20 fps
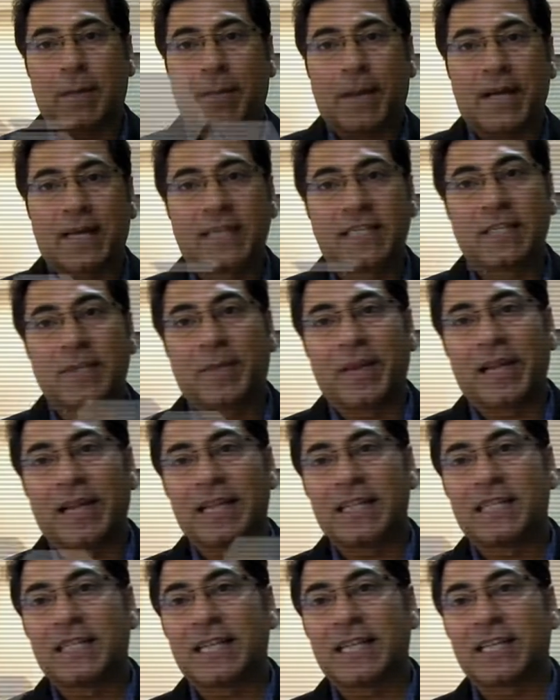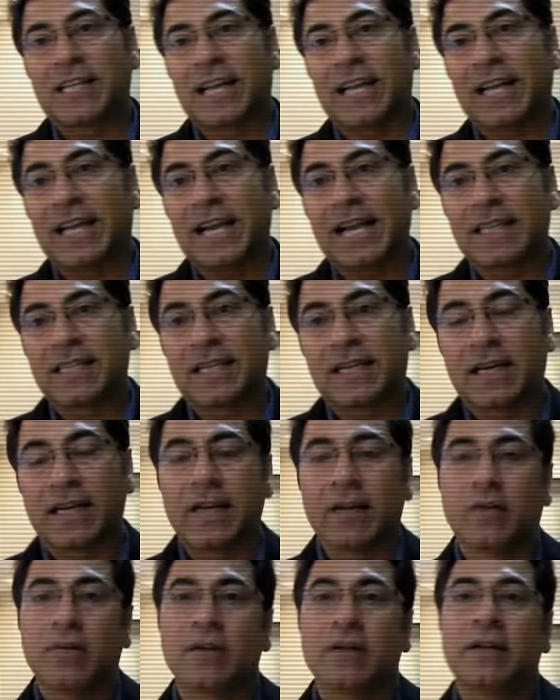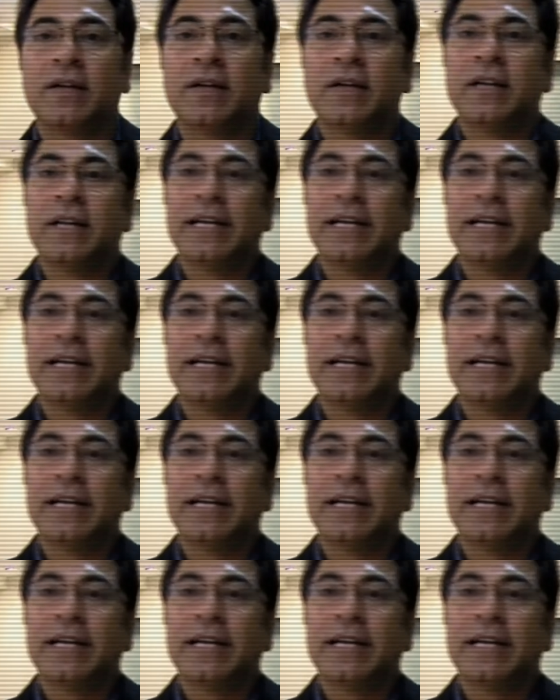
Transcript: participating in such like extracurricular